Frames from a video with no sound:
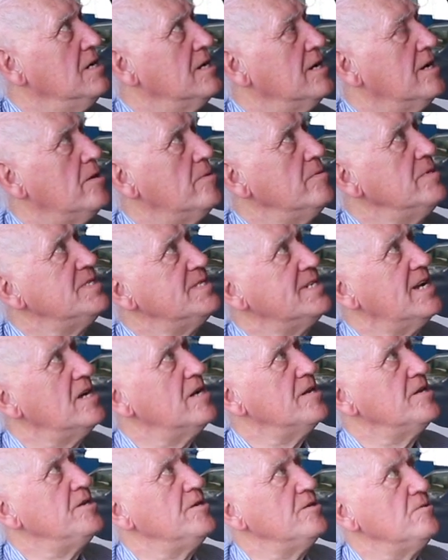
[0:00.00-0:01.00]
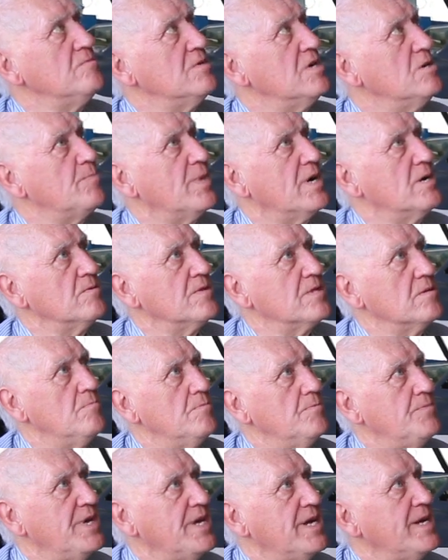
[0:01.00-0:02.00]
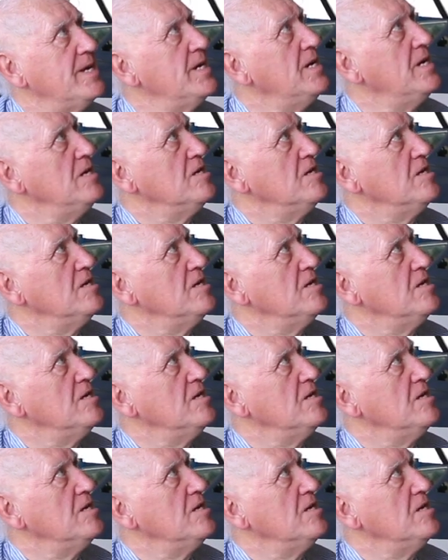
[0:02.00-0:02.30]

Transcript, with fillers: Now I was telling you about them being